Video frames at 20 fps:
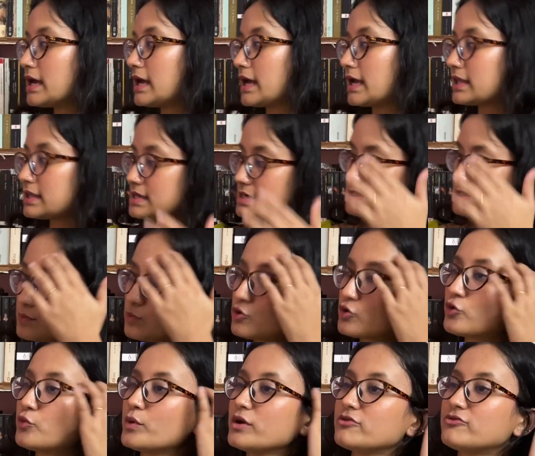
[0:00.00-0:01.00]
In
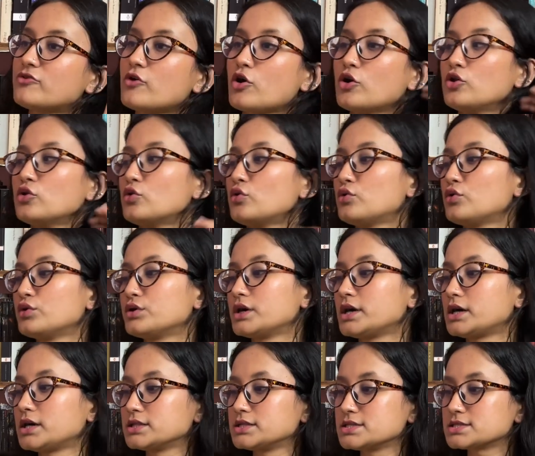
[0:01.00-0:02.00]
book, we
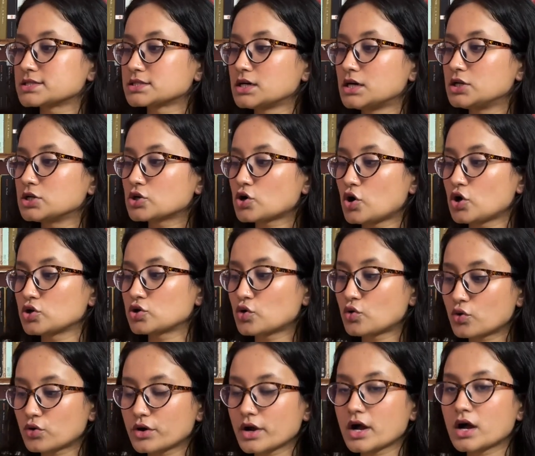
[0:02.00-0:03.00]
follow this girl called
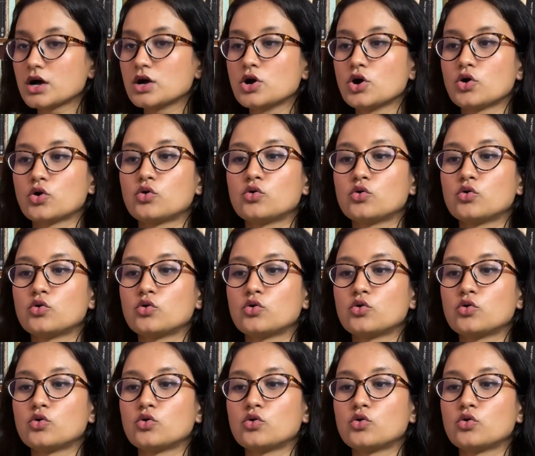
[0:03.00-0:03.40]
Cora,